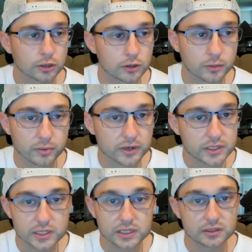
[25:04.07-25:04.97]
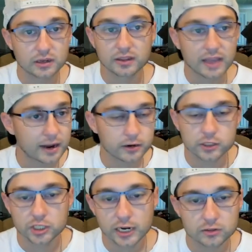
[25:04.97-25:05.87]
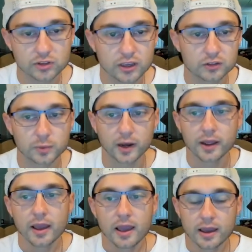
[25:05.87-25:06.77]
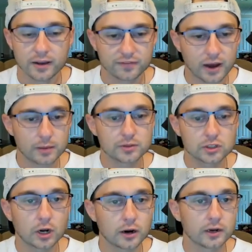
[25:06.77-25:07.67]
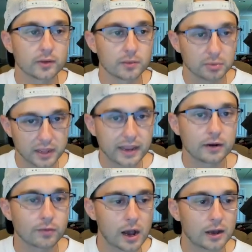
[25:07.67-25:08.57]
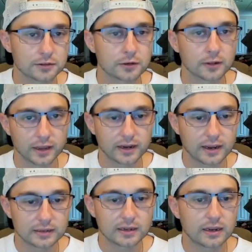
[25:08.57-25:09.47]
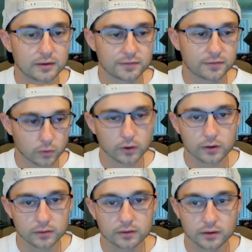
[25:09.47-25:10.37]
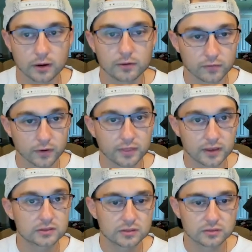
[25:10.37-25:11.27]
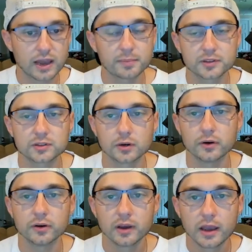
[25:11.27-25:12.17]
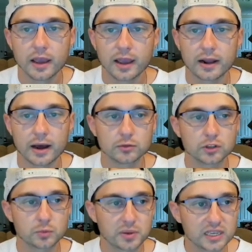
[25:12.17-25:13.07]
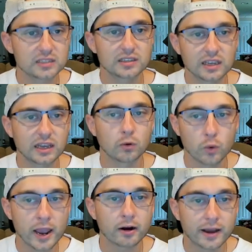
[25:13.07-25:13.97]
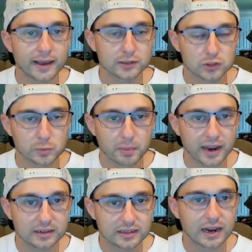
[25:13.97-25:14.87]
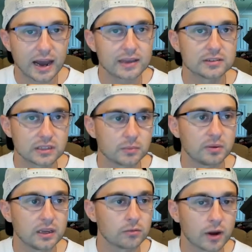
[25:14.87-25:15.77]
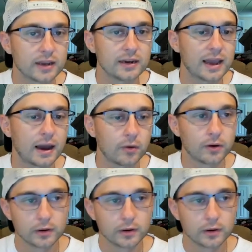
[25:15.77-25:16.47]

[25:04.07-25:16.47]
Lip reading: the preseason, and that could change things. But if I'm starting with a blank roster like I did for this episode, and I'm just piecing in where I expect guys to be right now,